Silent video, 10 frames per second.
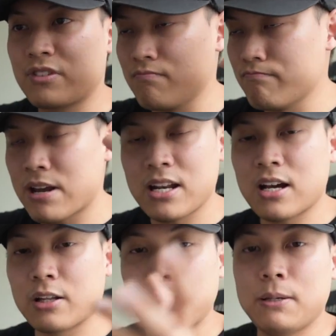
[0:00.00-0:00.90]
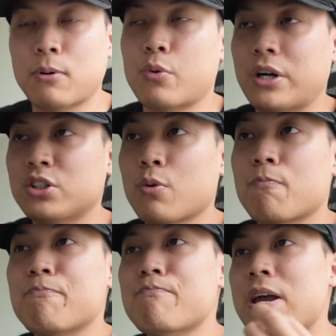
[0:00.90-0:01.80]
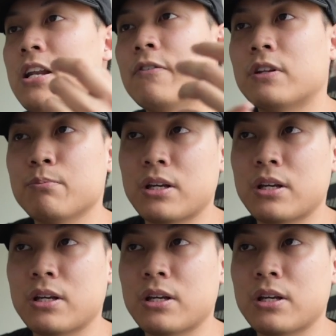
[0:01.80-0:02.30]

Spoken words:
many other people, right? So many of them